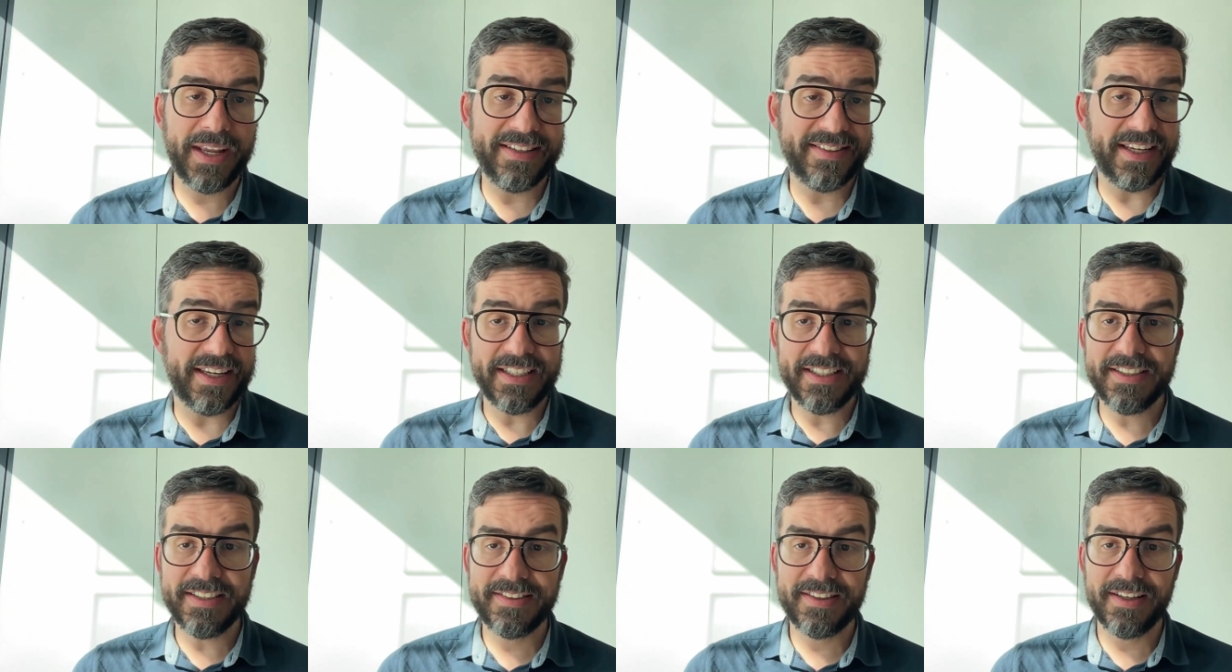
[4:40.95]

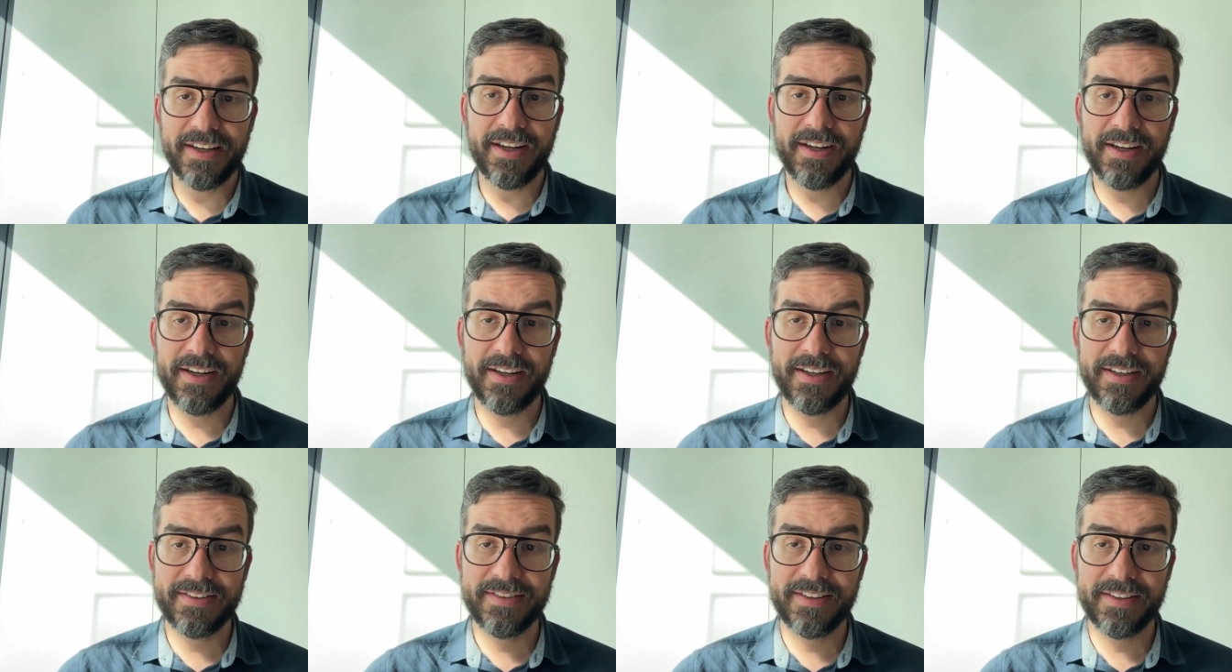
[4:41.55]

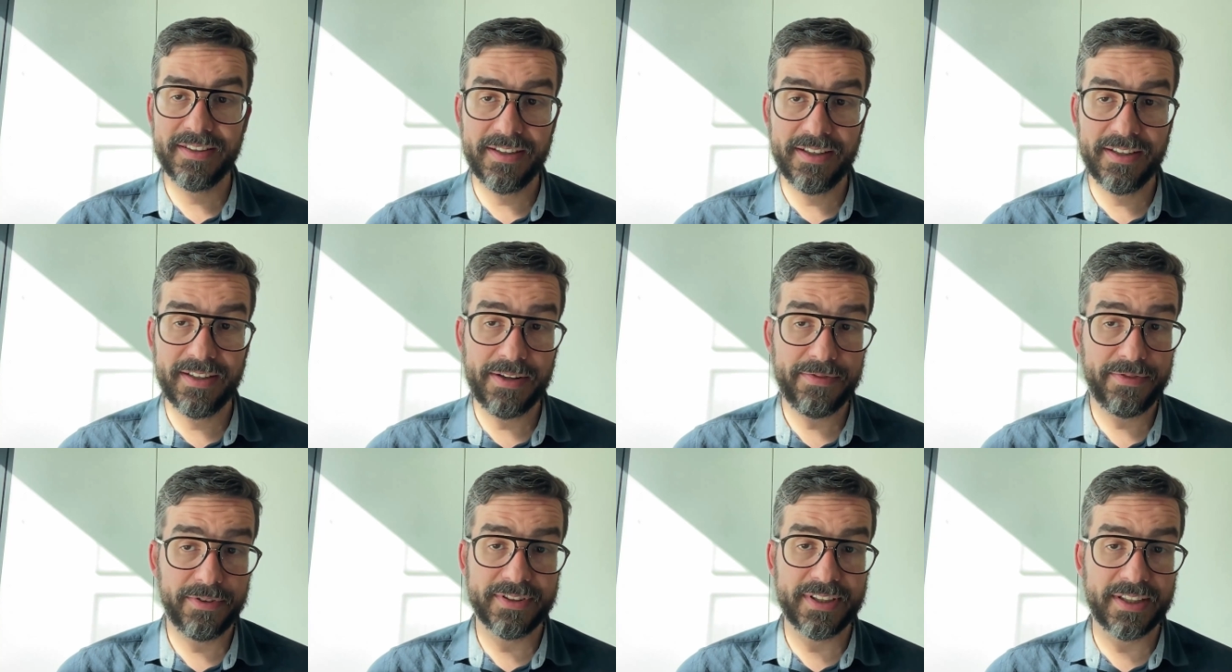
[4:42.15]
uh,
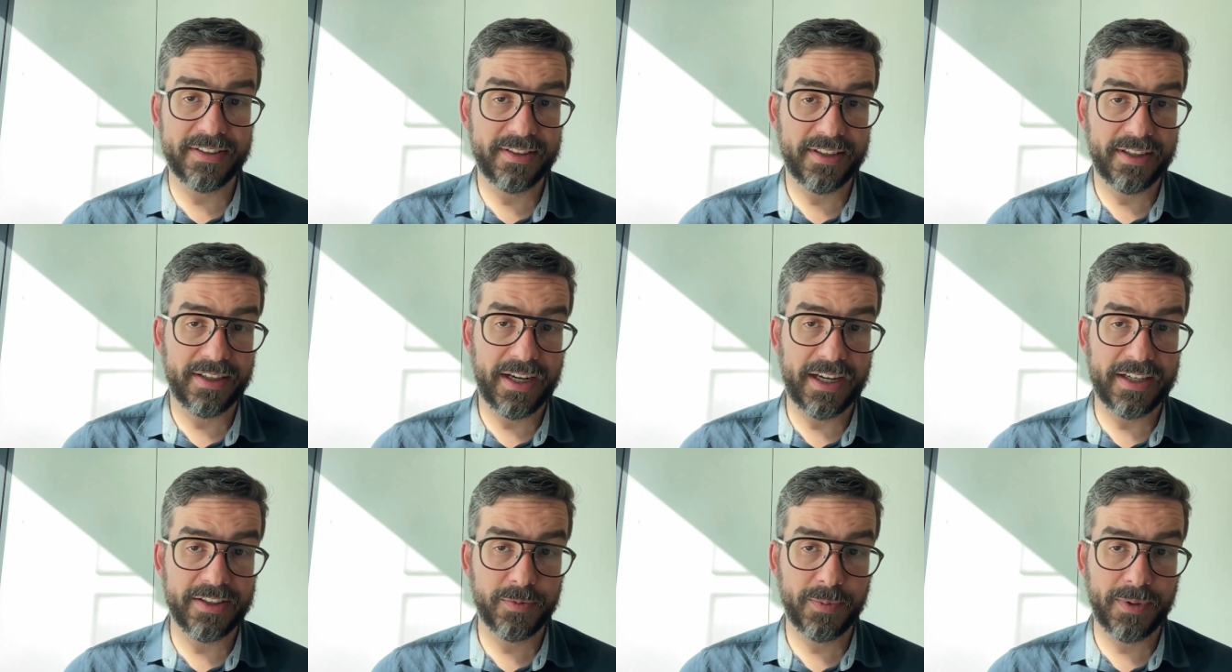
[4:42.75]
levels as, a,
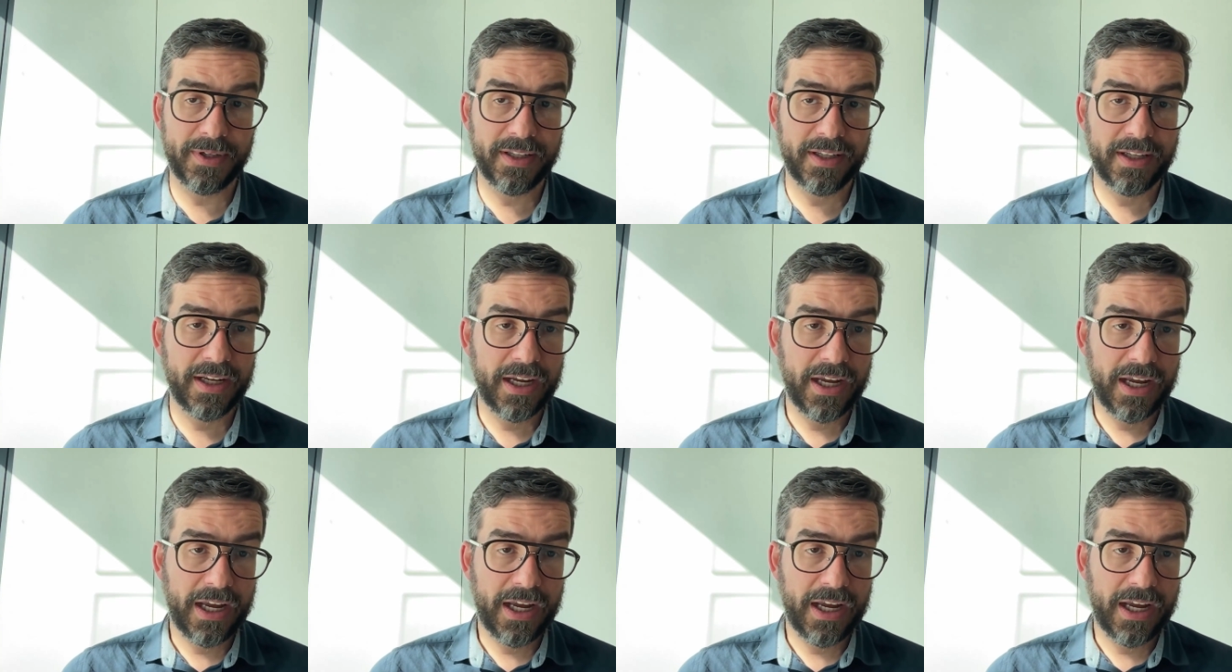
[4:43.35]
as well.